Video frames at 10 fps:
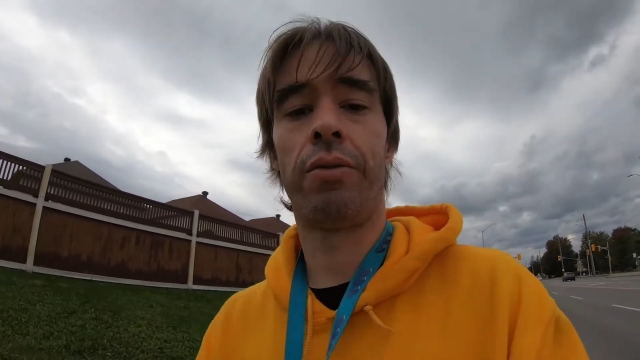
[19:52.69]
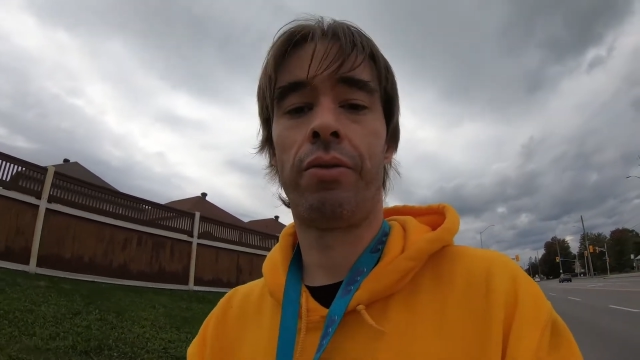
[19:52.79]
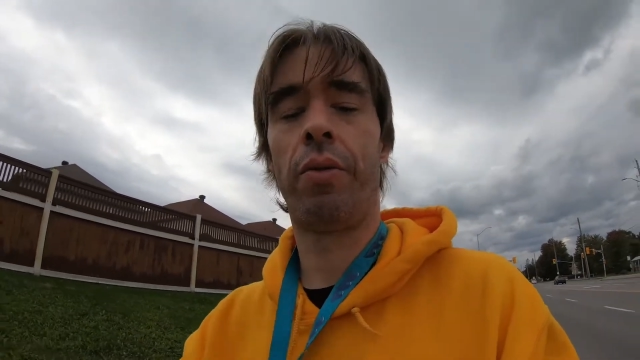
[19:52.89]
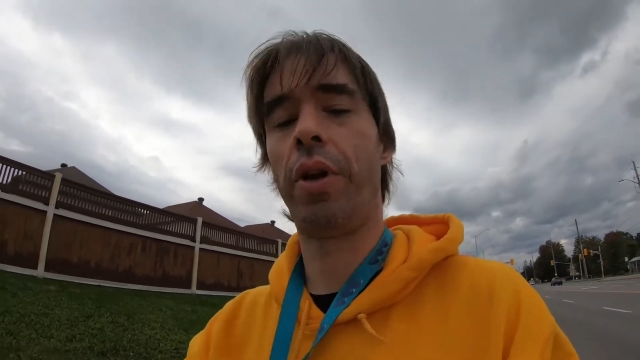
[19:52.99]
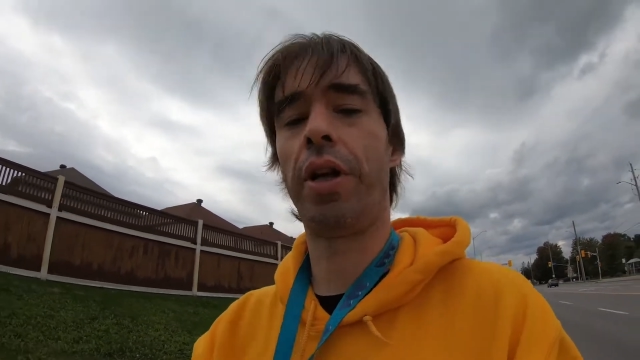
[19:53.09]

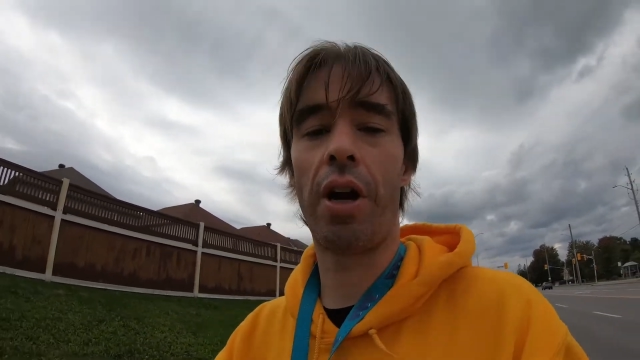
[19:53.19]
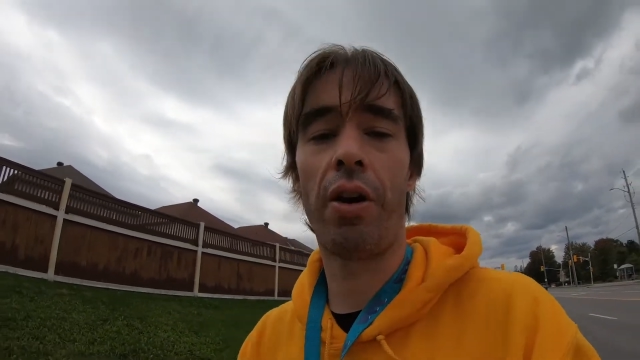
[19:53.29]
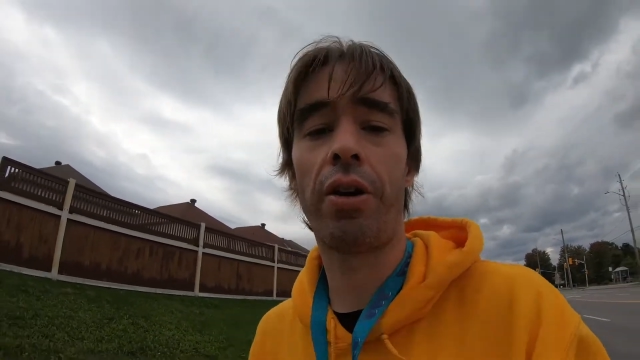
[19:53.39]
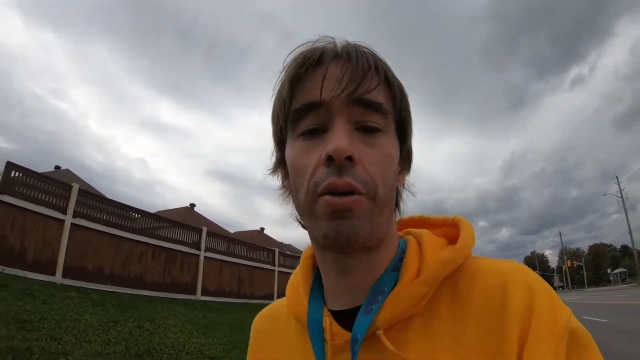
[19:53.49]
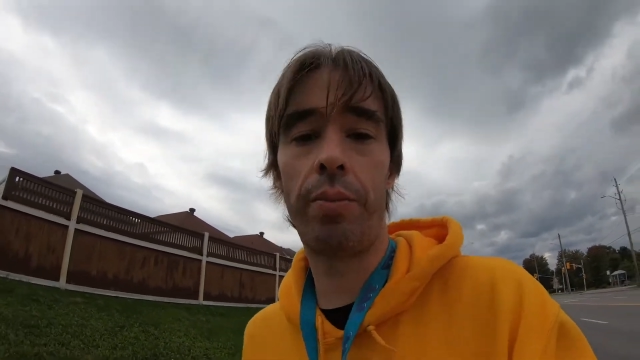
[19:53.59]
really are
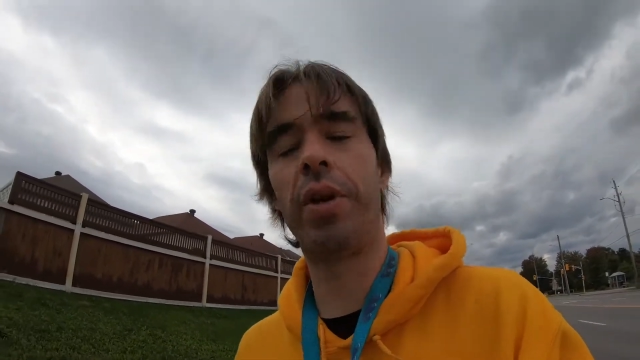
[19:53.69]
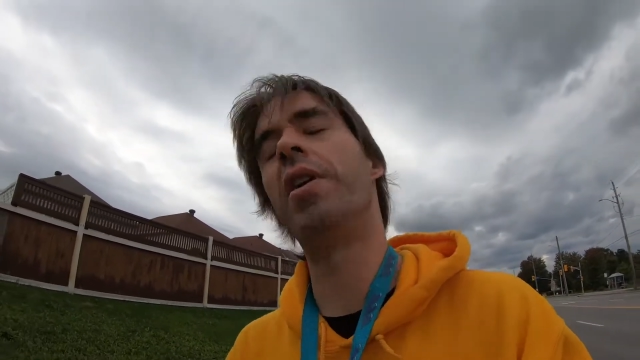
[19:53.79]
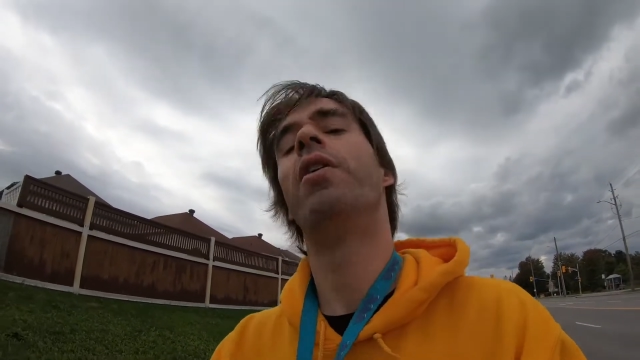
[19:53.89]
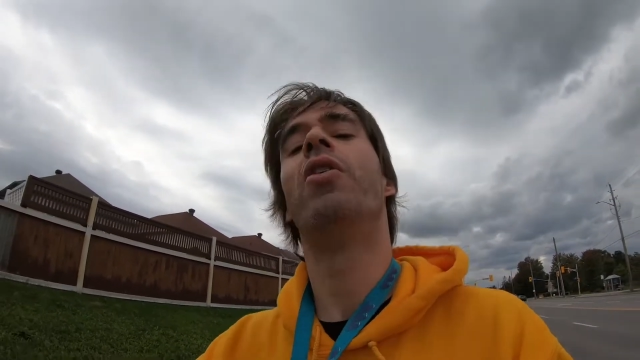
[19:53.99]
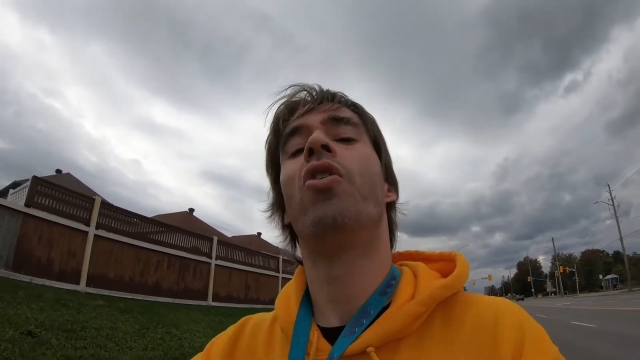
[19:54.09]
a complete
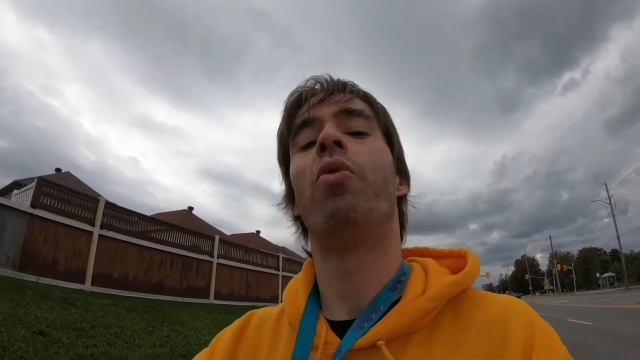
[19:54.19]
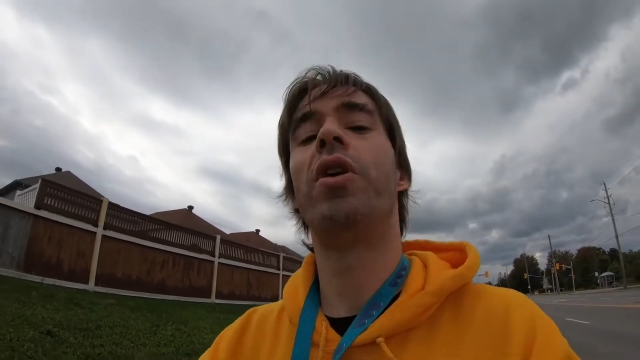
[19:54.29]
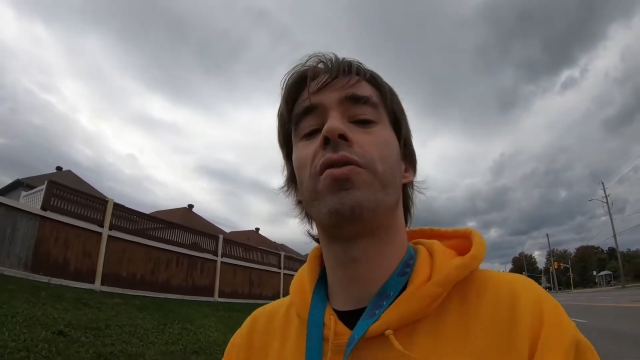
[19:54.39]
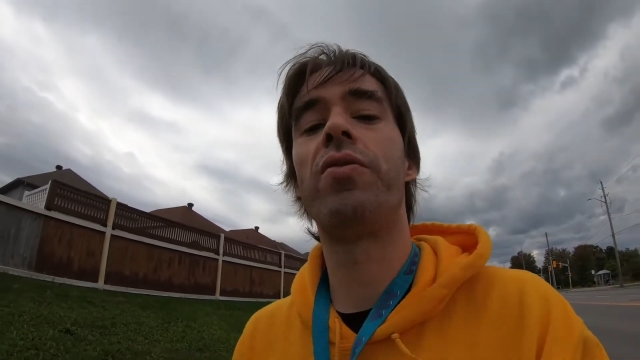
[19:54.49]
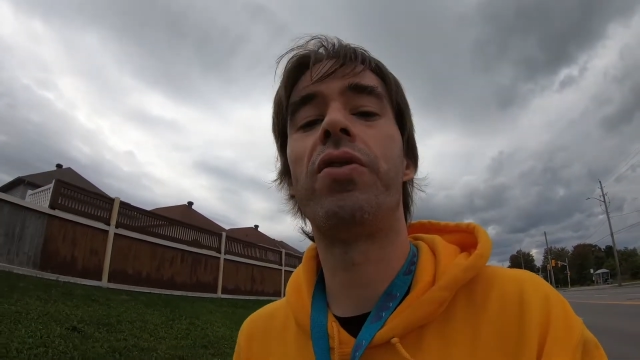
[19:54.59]

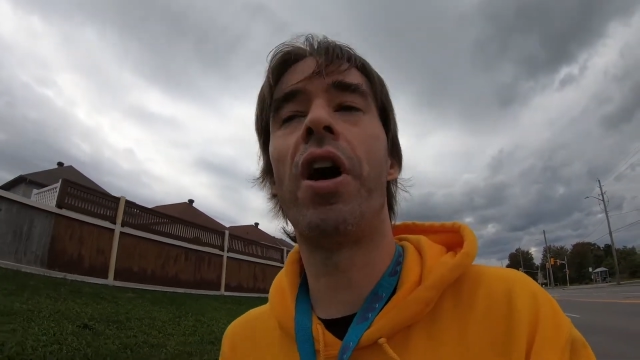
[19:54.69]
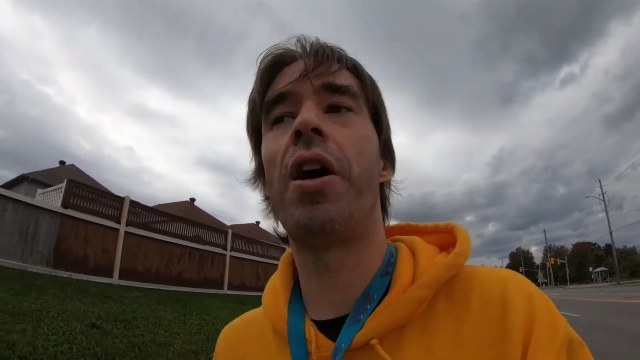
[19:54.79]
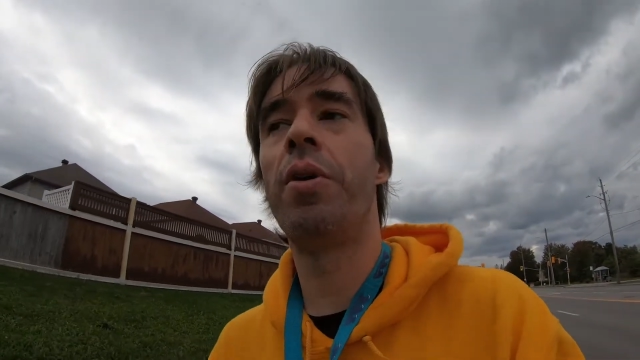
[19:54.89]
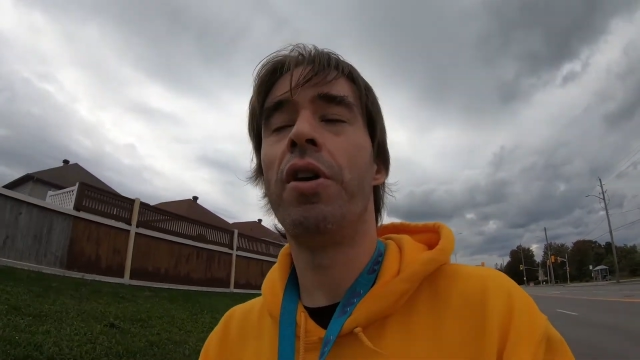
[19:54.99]
waste of time.